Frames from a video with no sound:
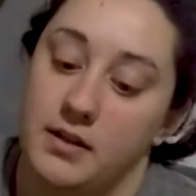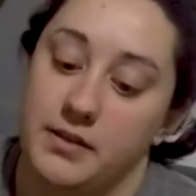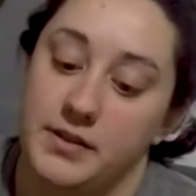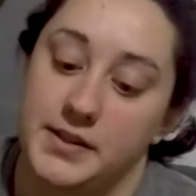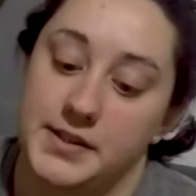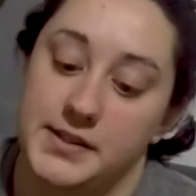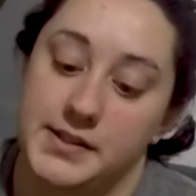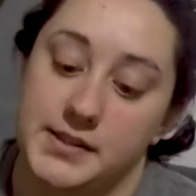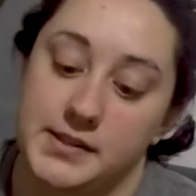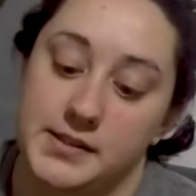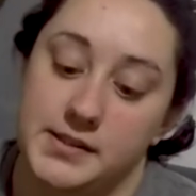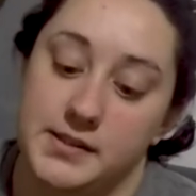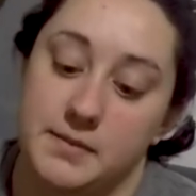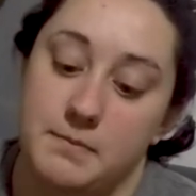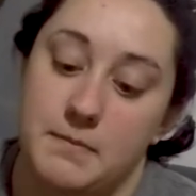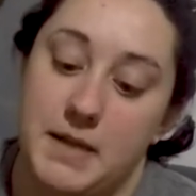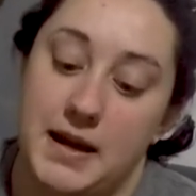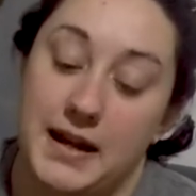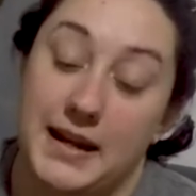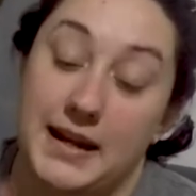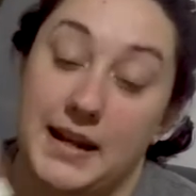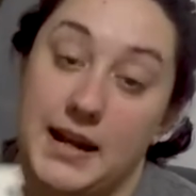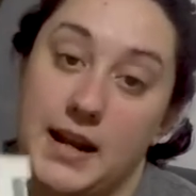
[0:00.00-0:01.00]
This is
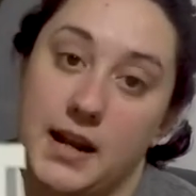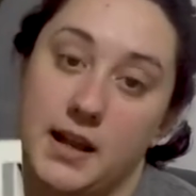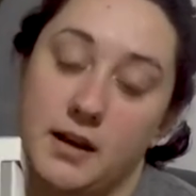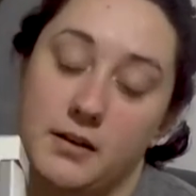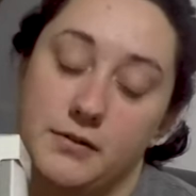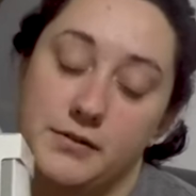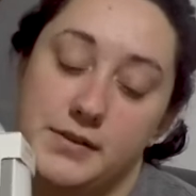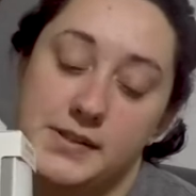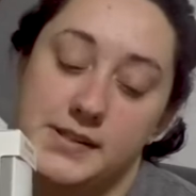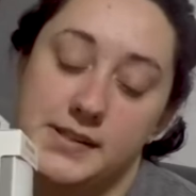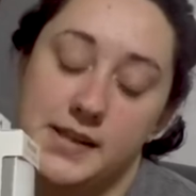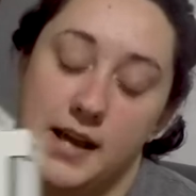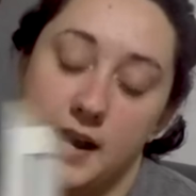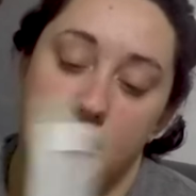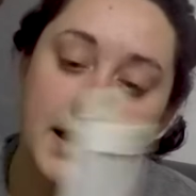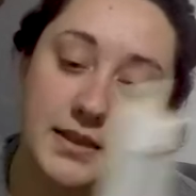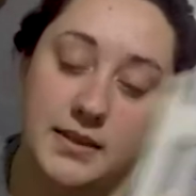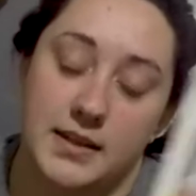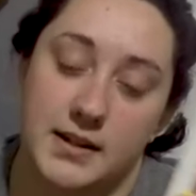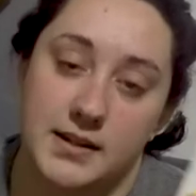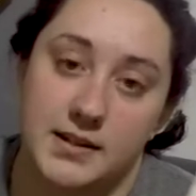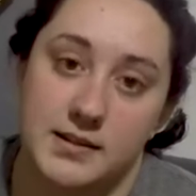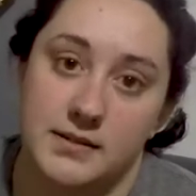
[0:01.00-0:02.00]
magnetic on the
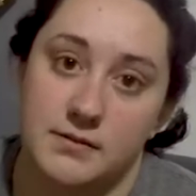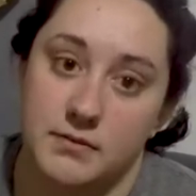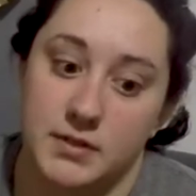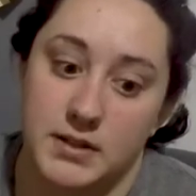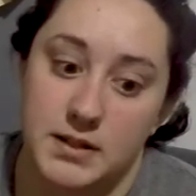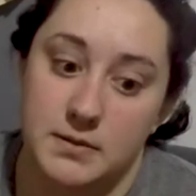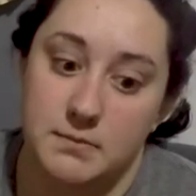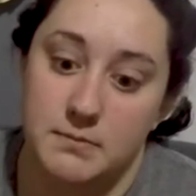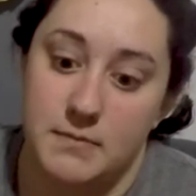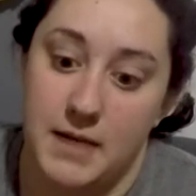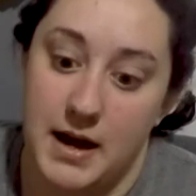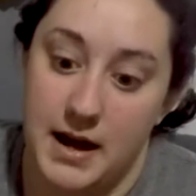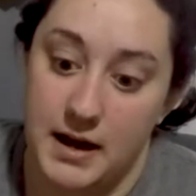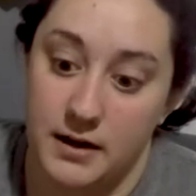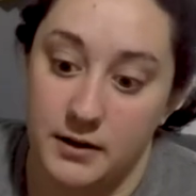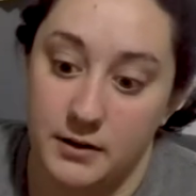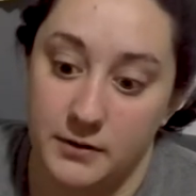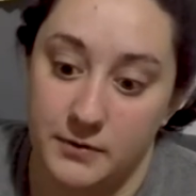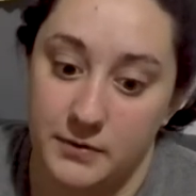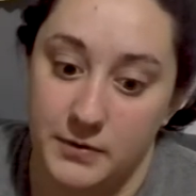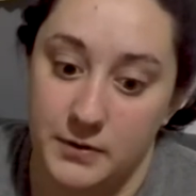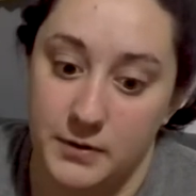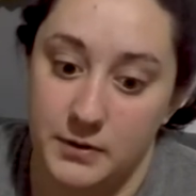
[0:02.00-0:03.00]
side. That doesn't really
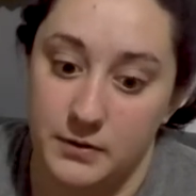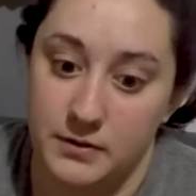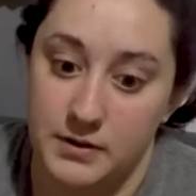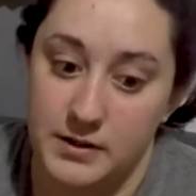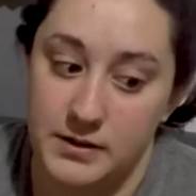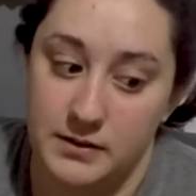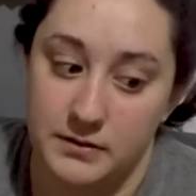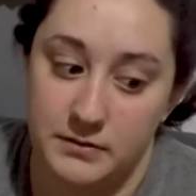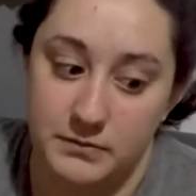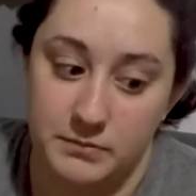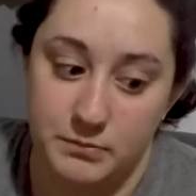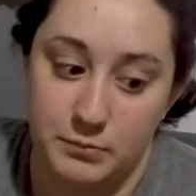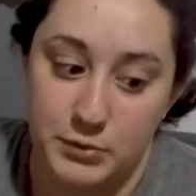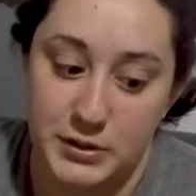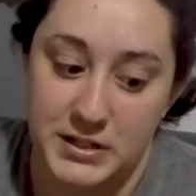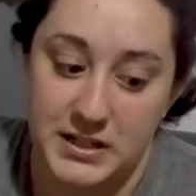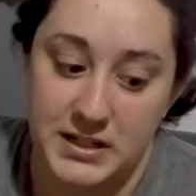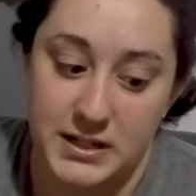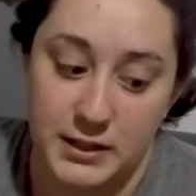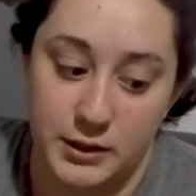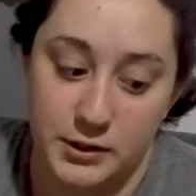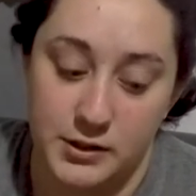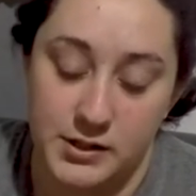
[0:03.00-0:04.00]
matter for the
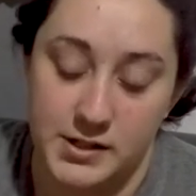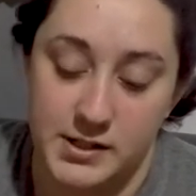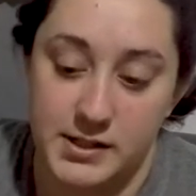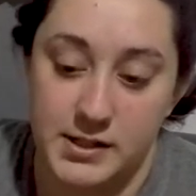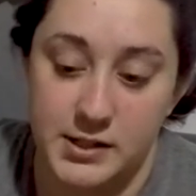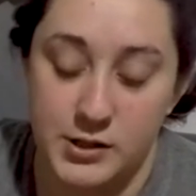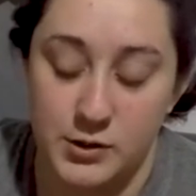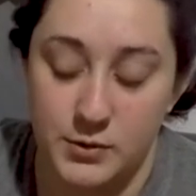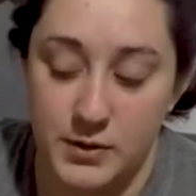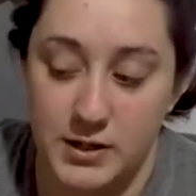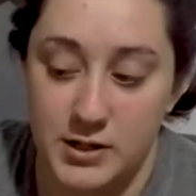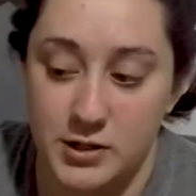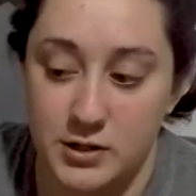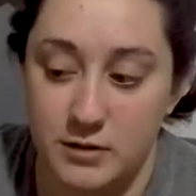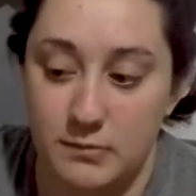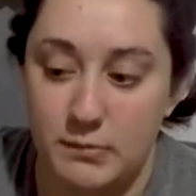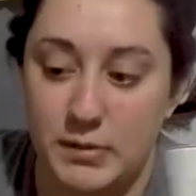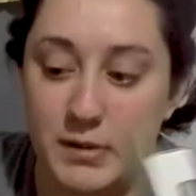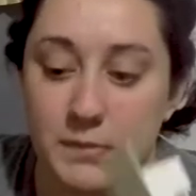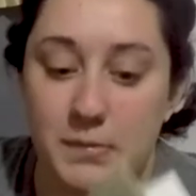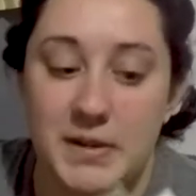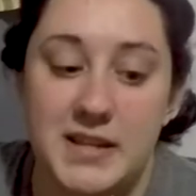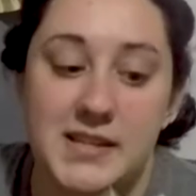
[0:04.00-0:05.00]
particular situation,
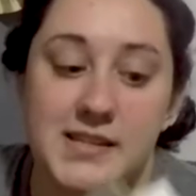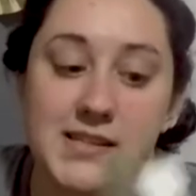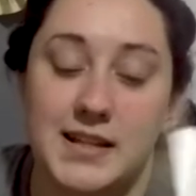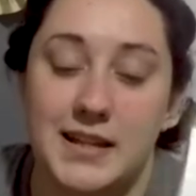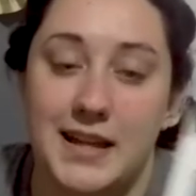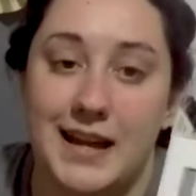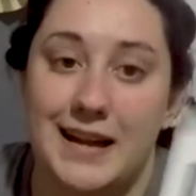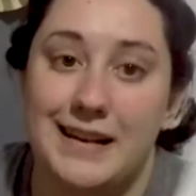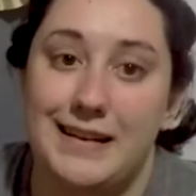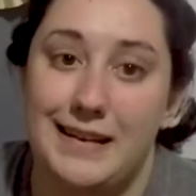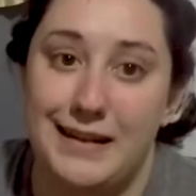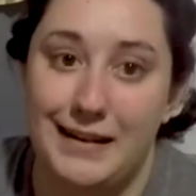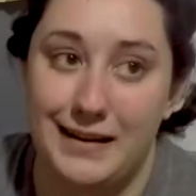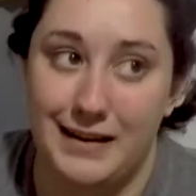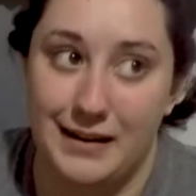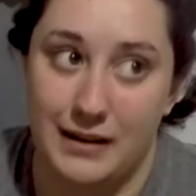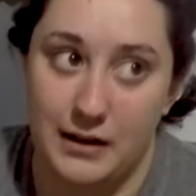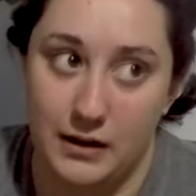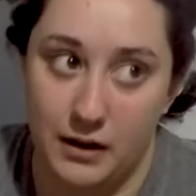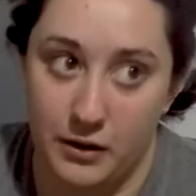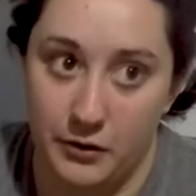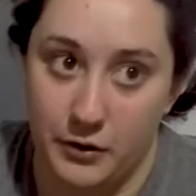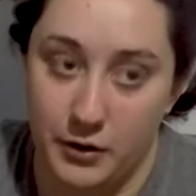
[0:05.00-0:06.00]
but basically I needed
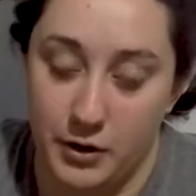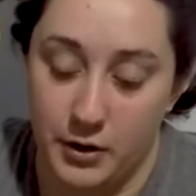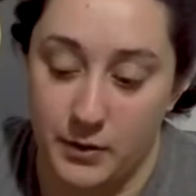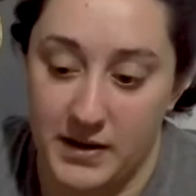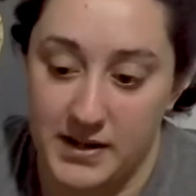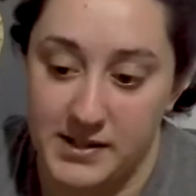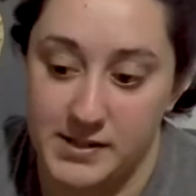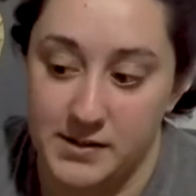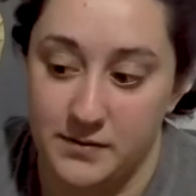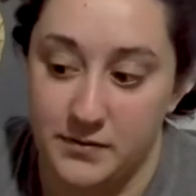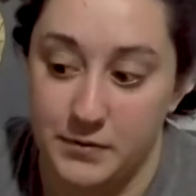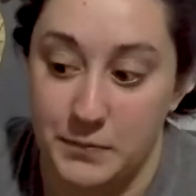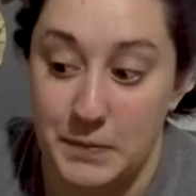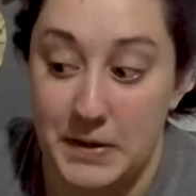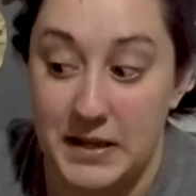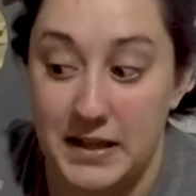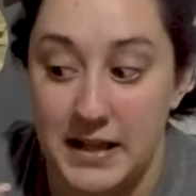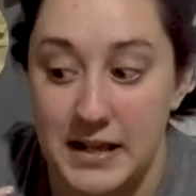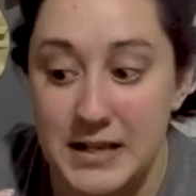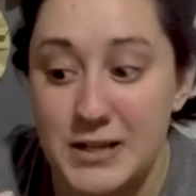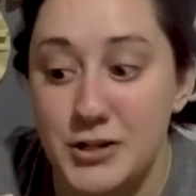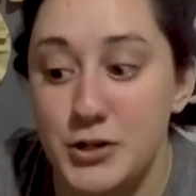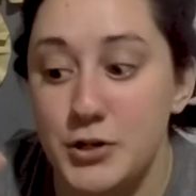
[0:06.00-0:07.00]
another eraser for my
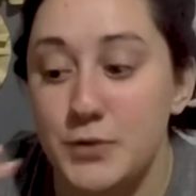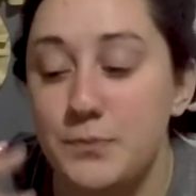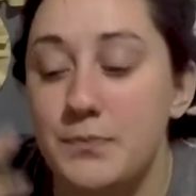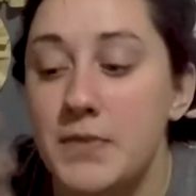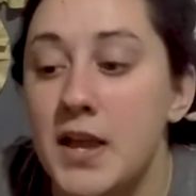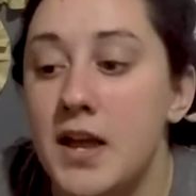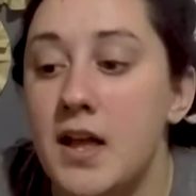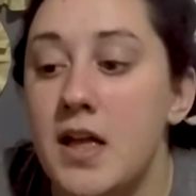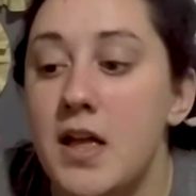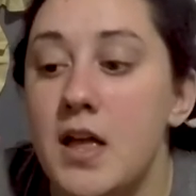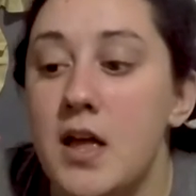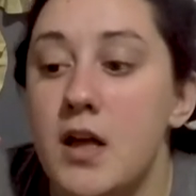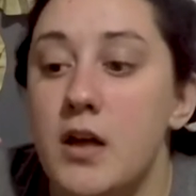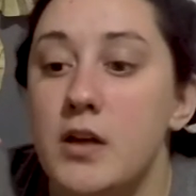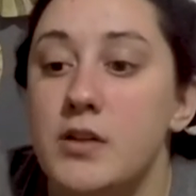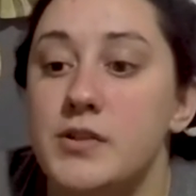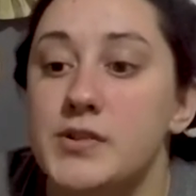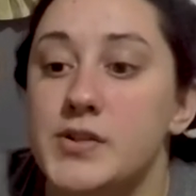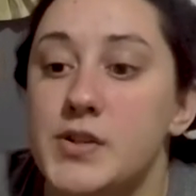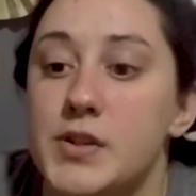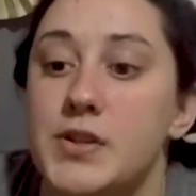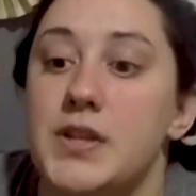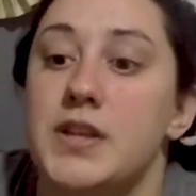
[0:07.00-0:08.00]
classroom
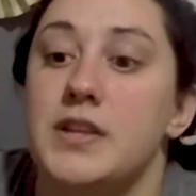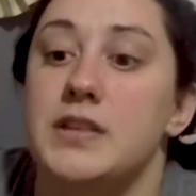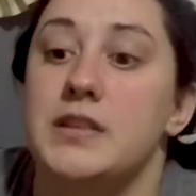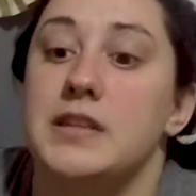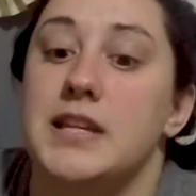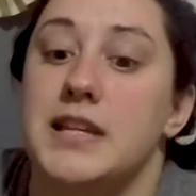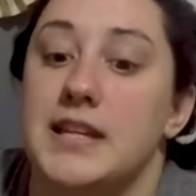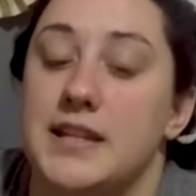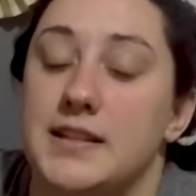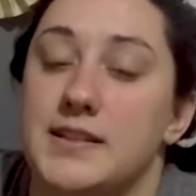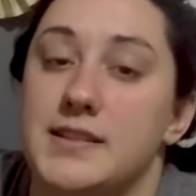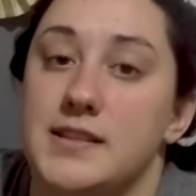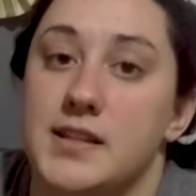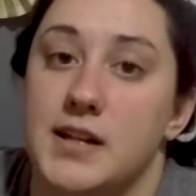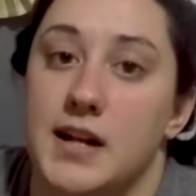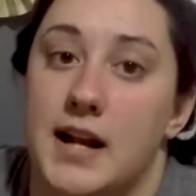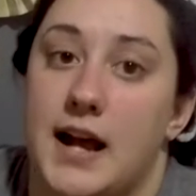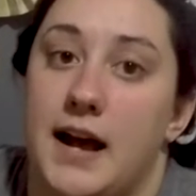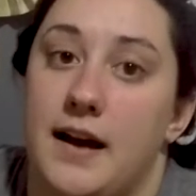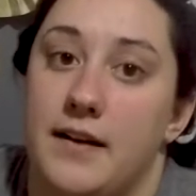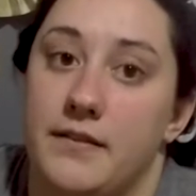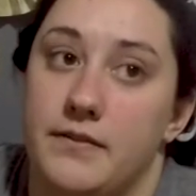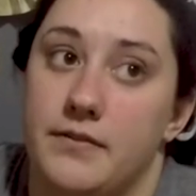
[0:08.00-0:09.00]
so that the kids could
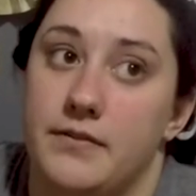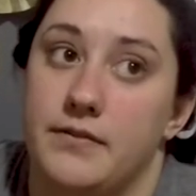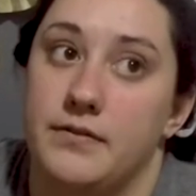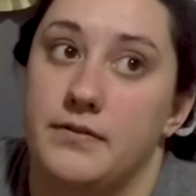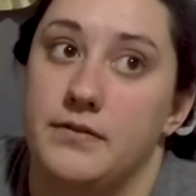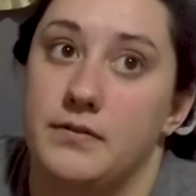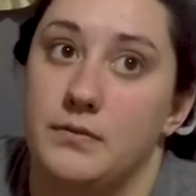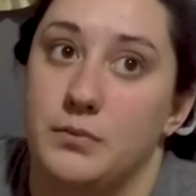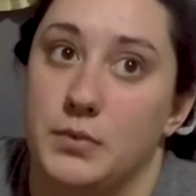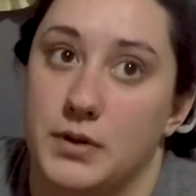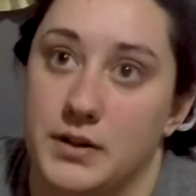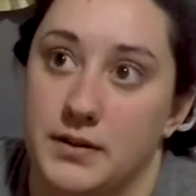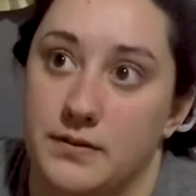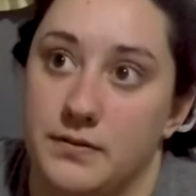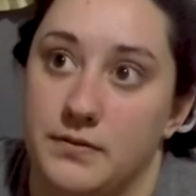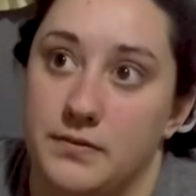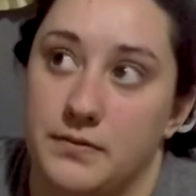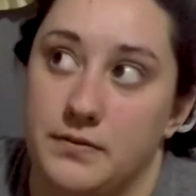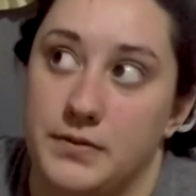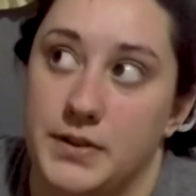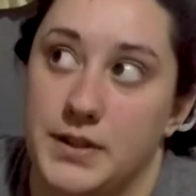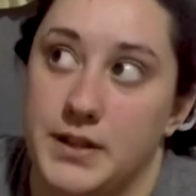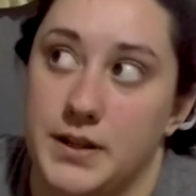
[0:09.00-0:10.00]
have one of
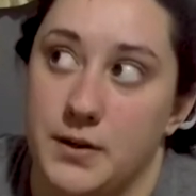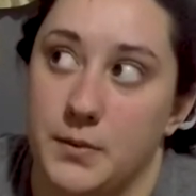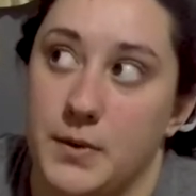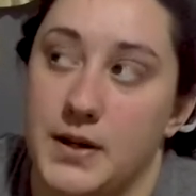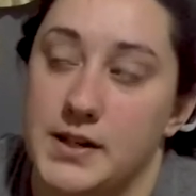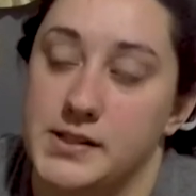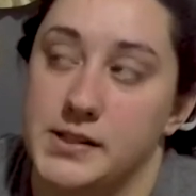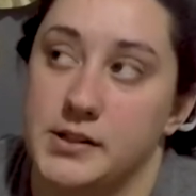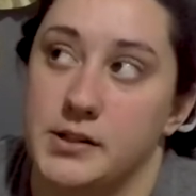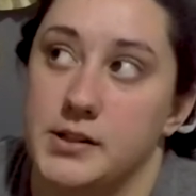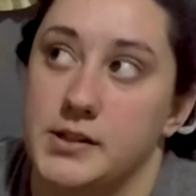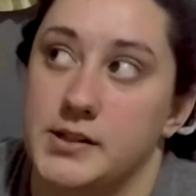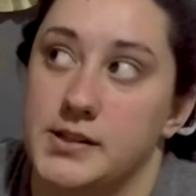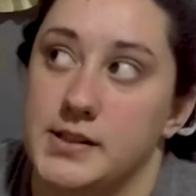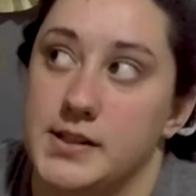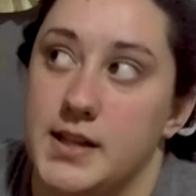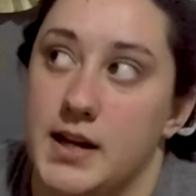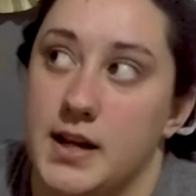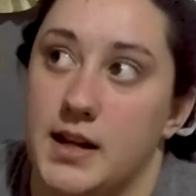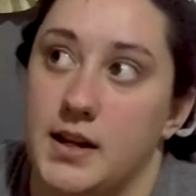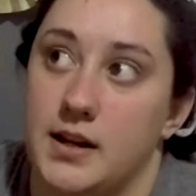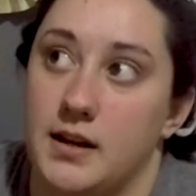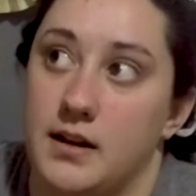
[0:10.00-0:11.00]
the erasers
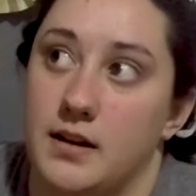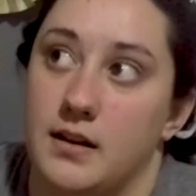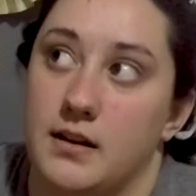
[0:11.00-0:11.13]
that